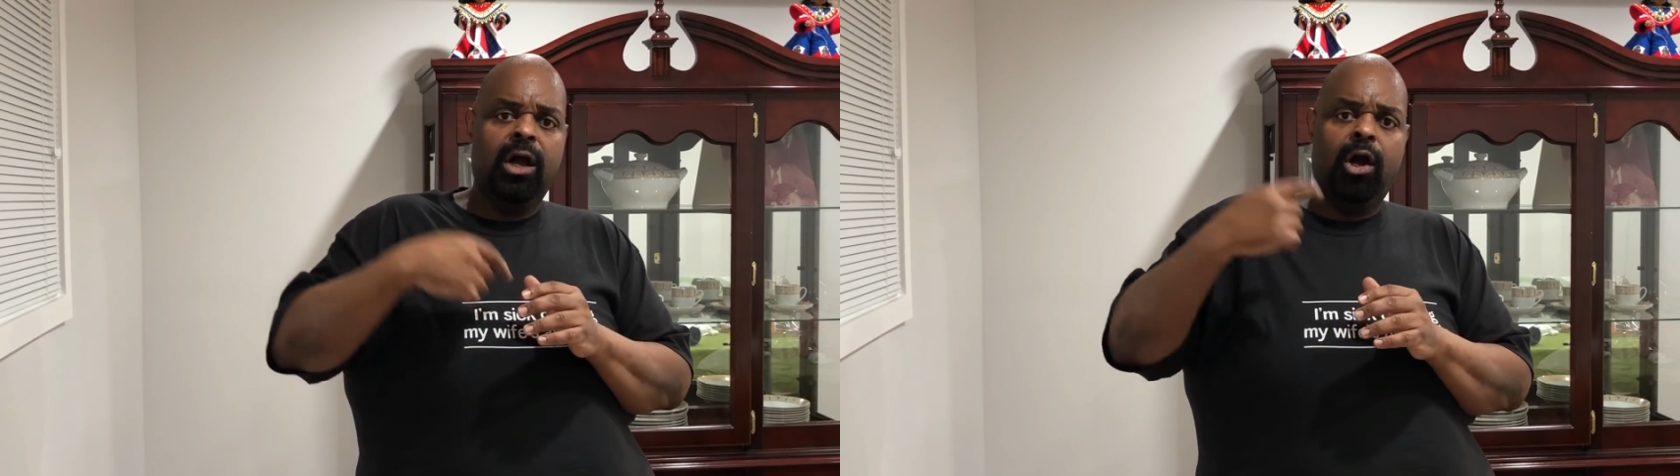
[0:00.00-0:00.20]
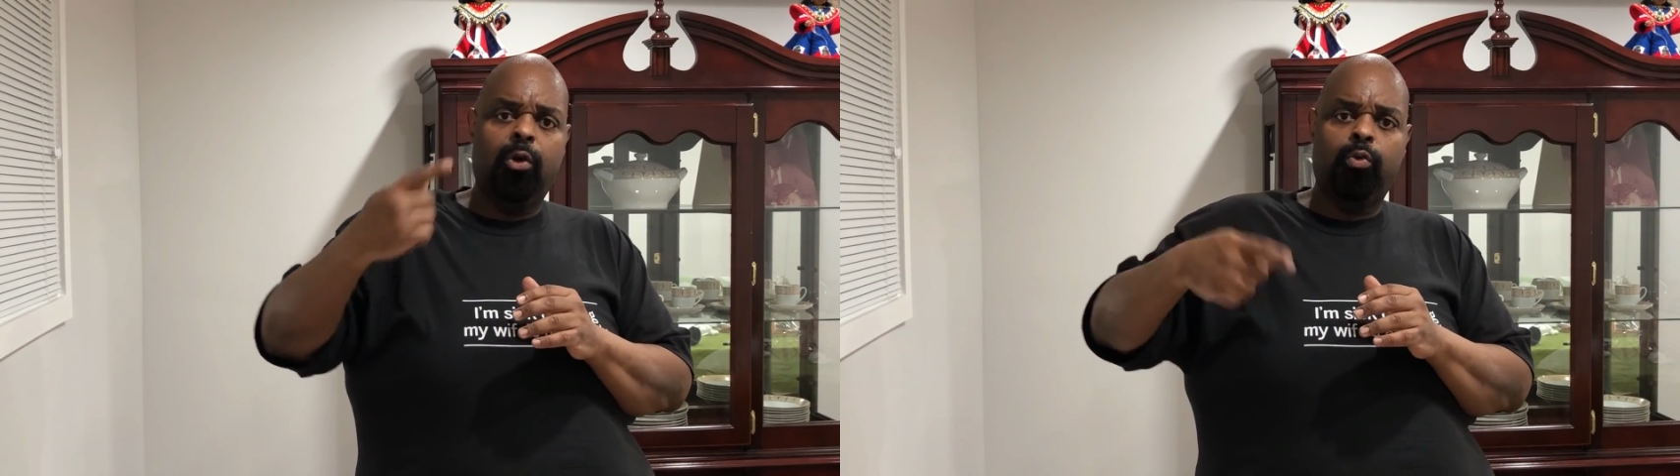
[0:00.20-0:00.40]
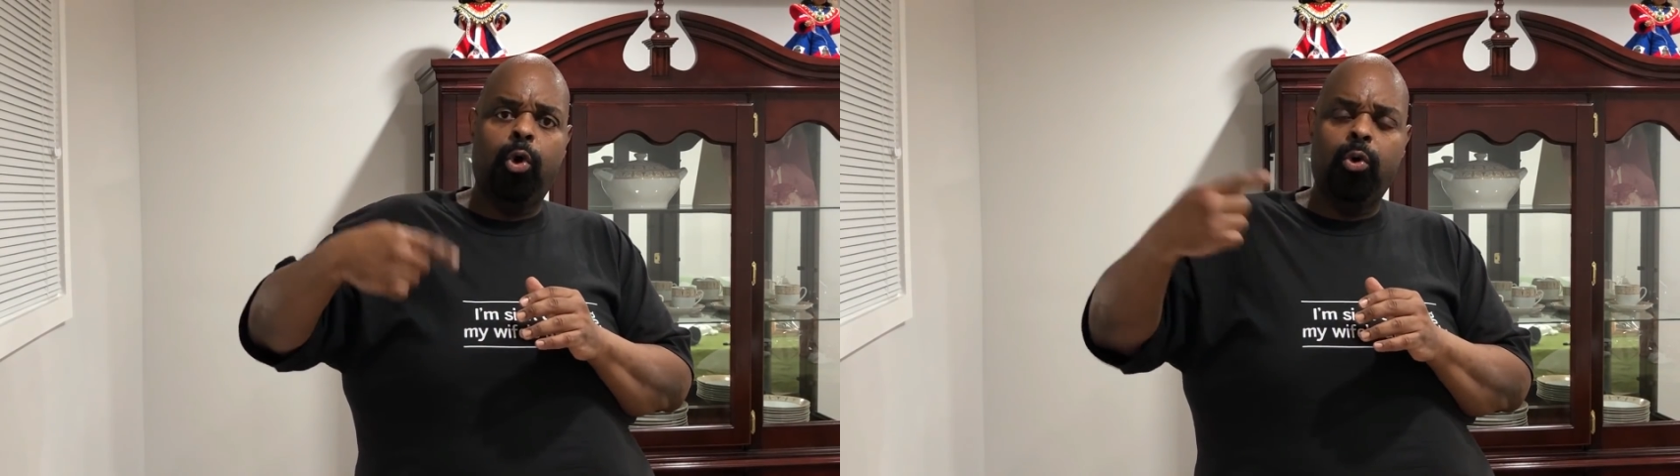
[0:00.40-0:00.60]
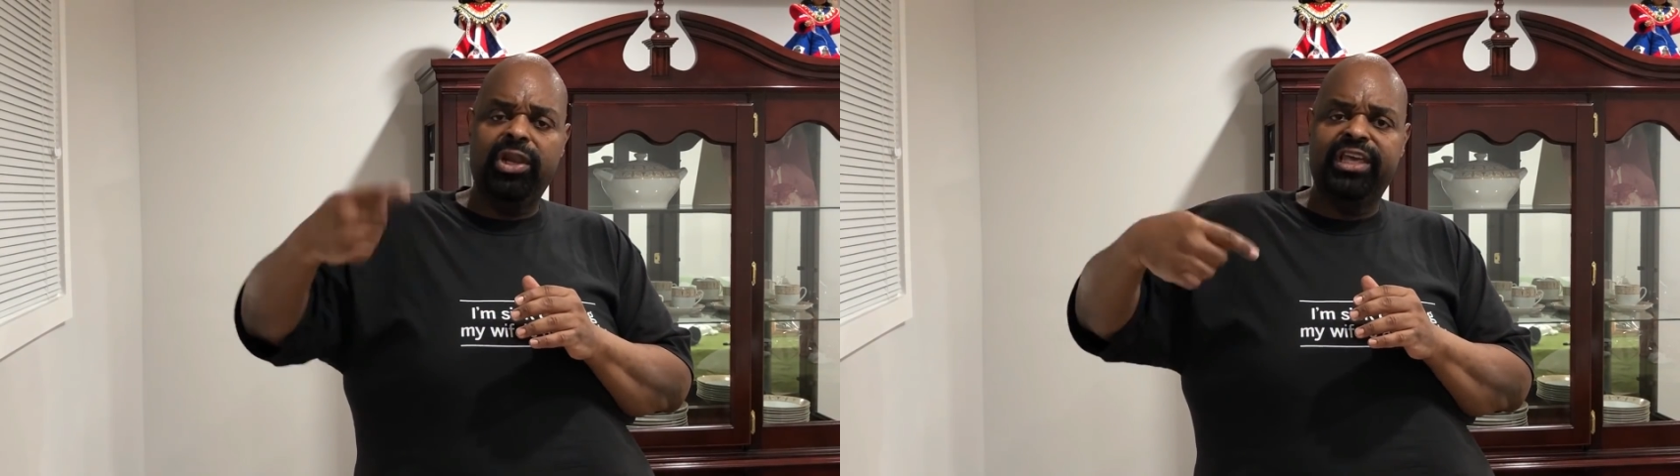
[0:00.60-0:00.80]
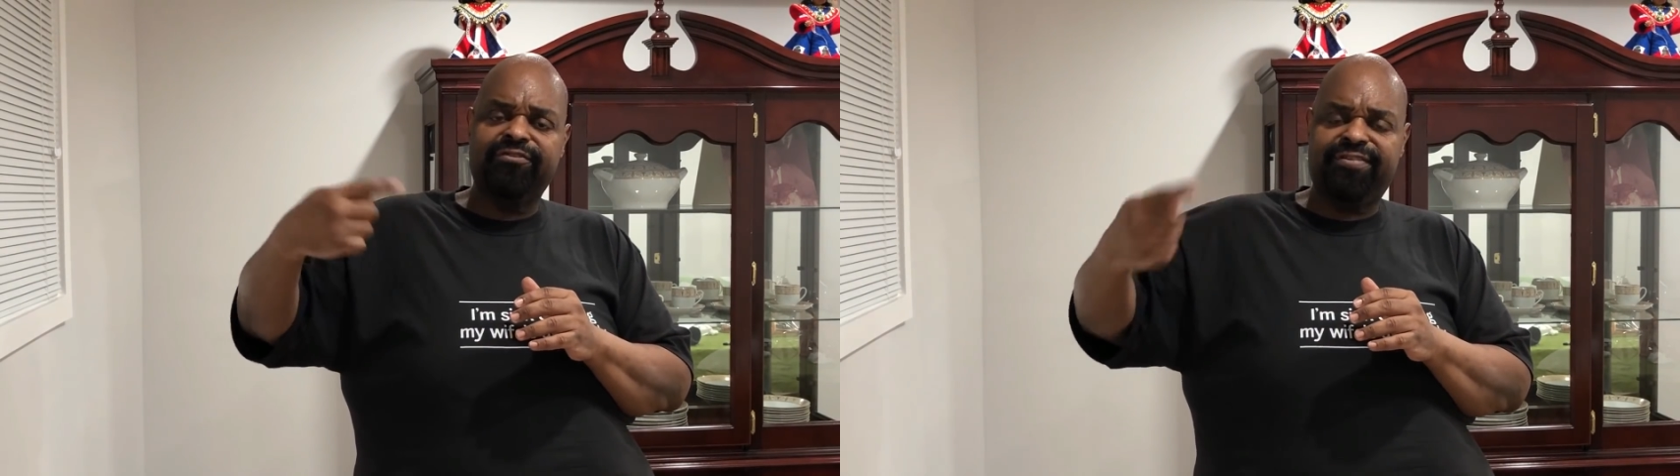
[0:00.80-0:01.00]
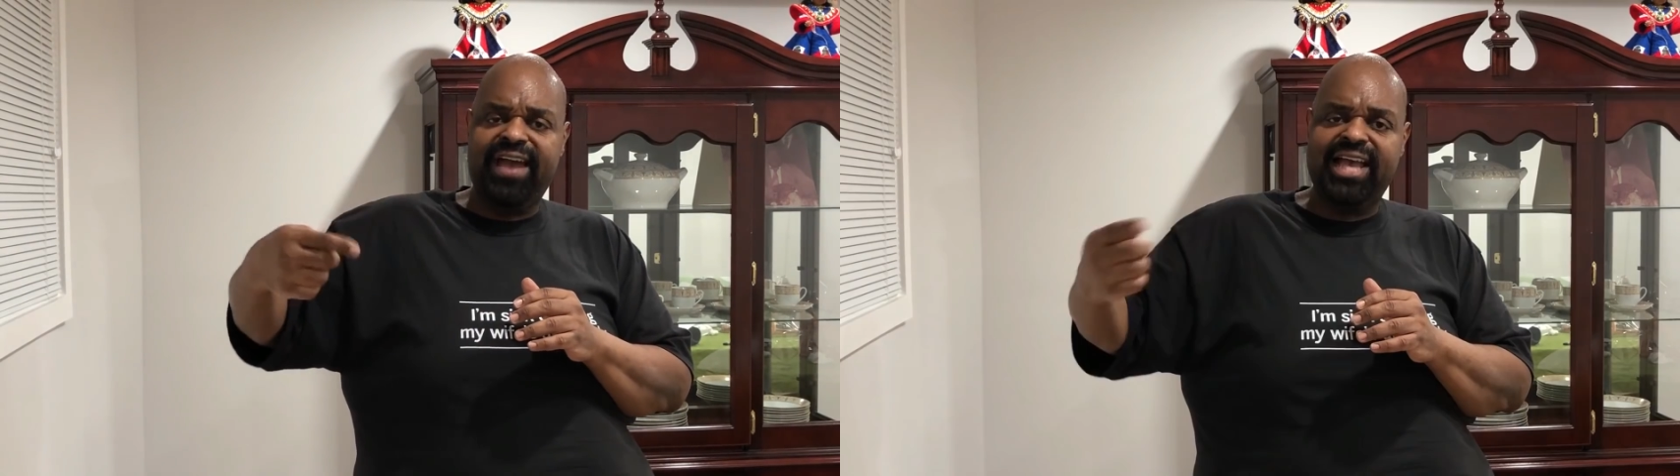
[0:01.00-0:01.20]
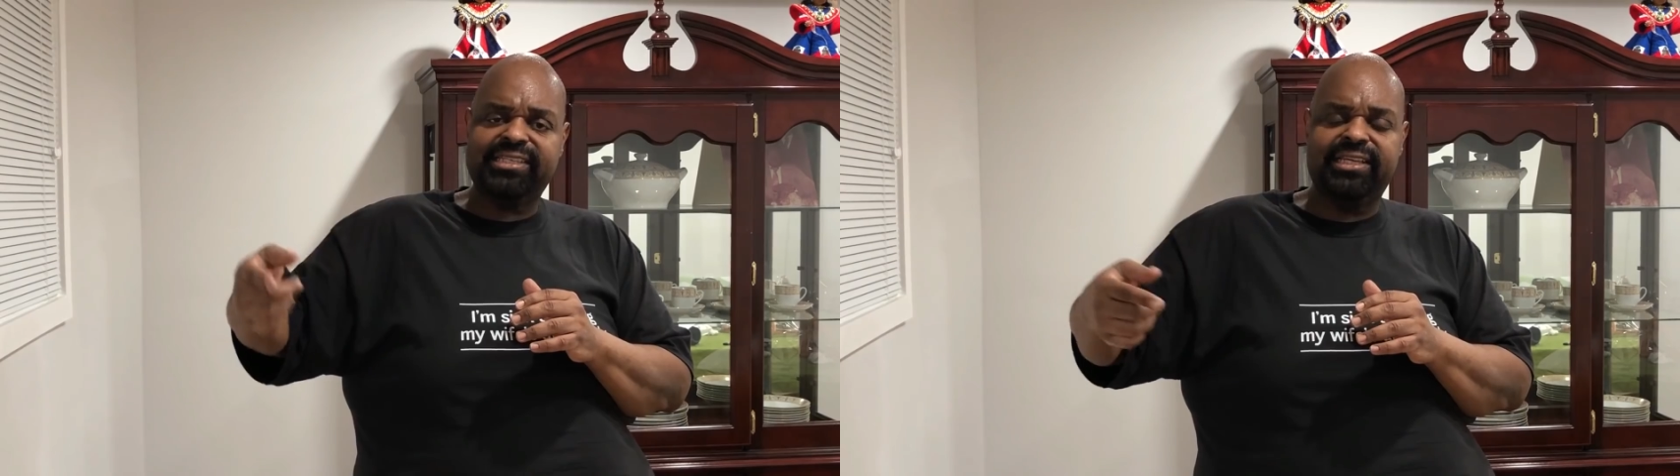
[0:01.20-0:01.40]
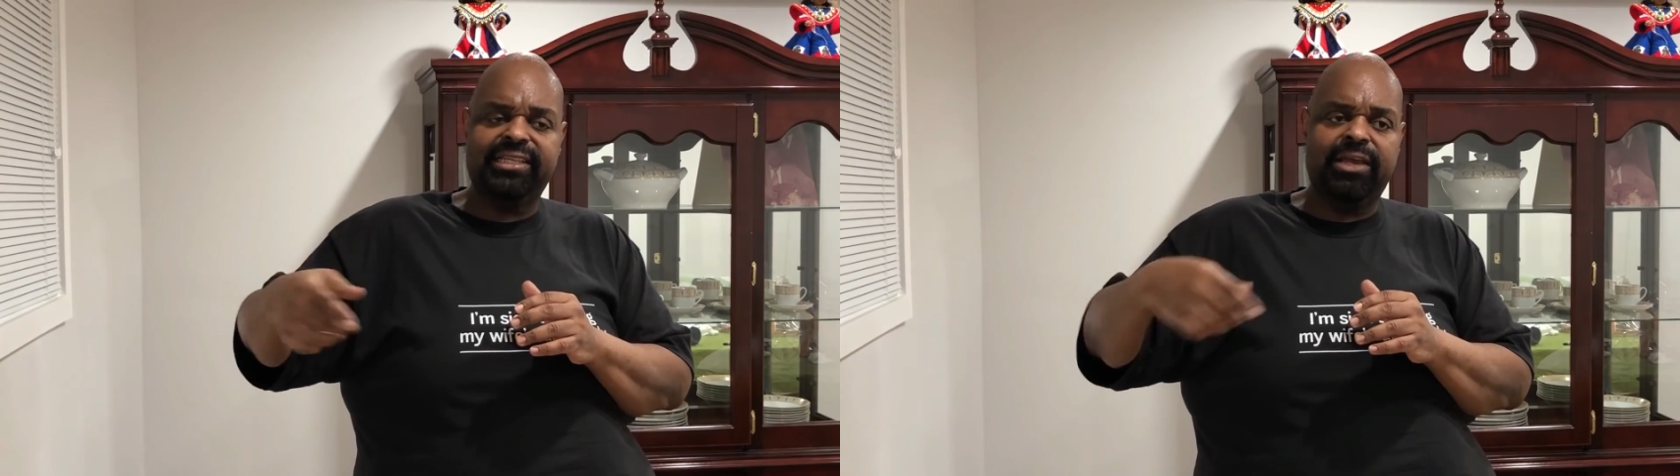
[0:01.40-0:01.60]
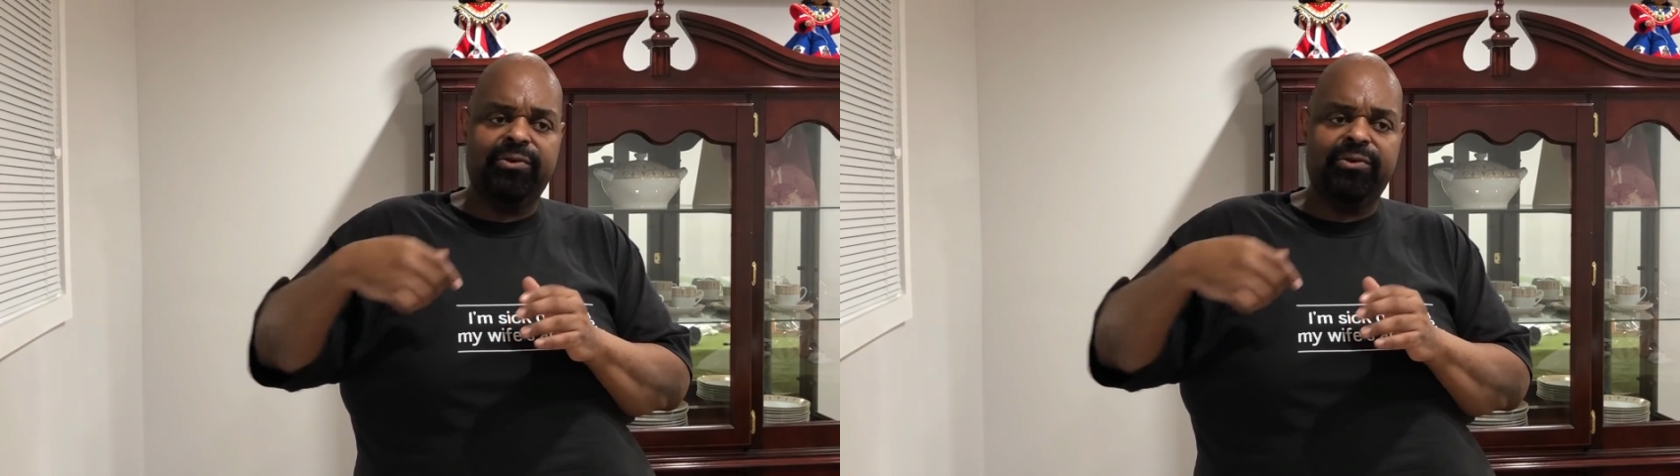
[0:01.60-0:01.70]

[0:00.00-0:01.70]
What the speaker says: rolling fasting day.